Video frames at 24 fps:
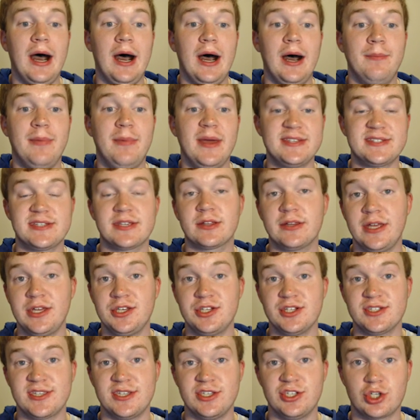basically it
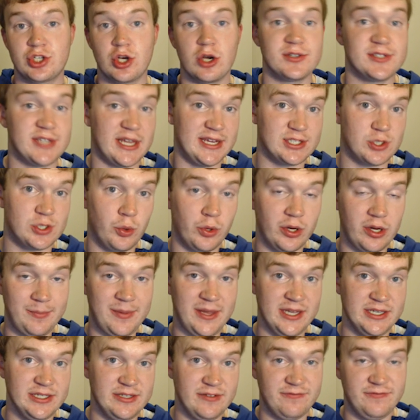just ensures that he's going to
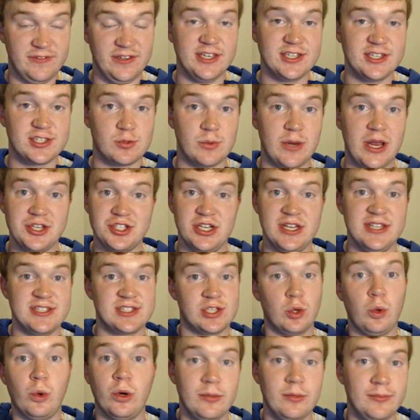be in Defeatist range and
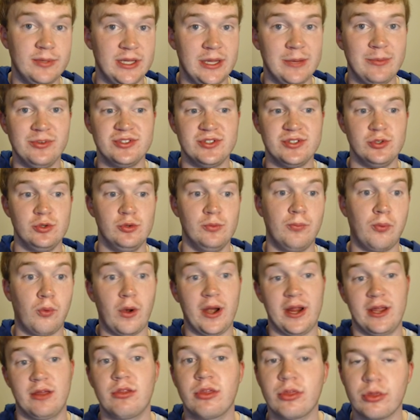isn't going to be able to
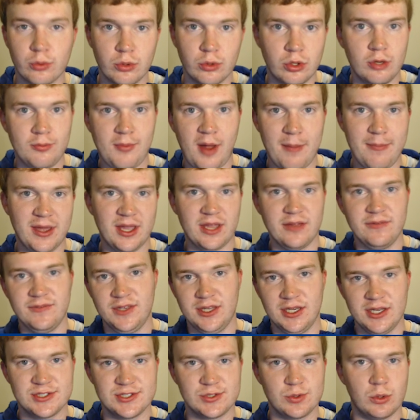break through my Mega
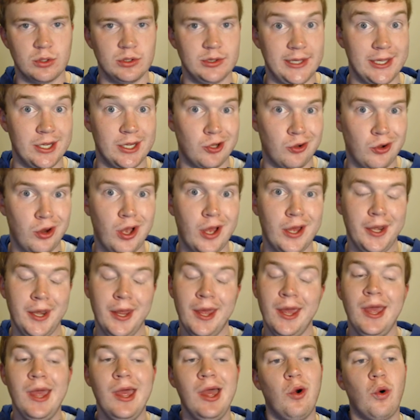Venusaur later on,
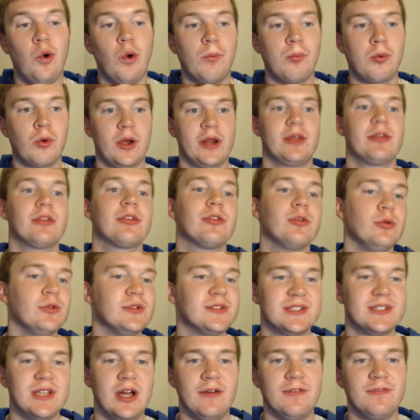or break through
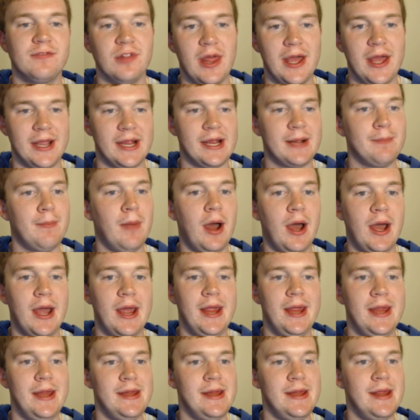stuff like my
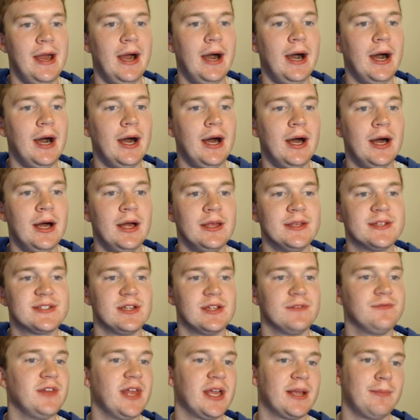
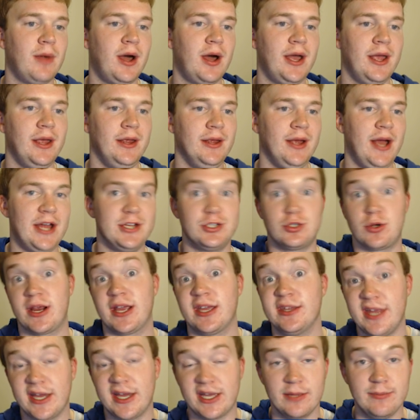
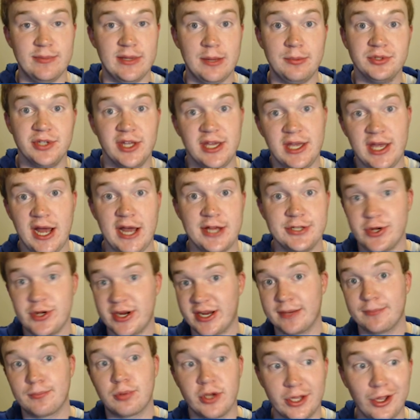Hydreigon that could be able to hit
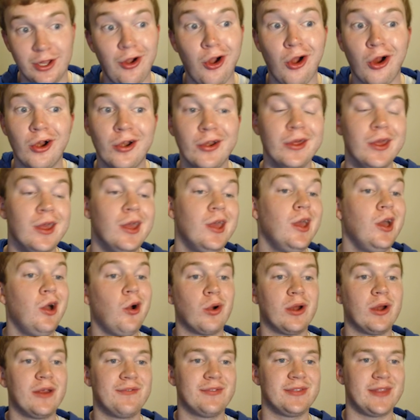Hydreigon pretty hard,
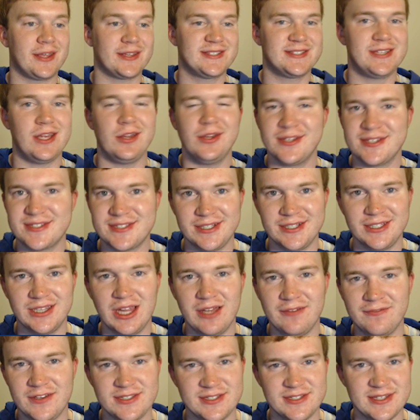or even like Celesteela
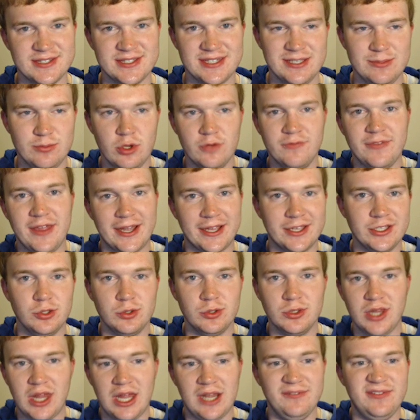if he's a Z move that could do a
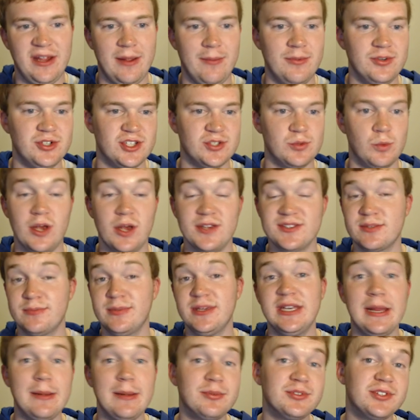lot of damage as well. So being able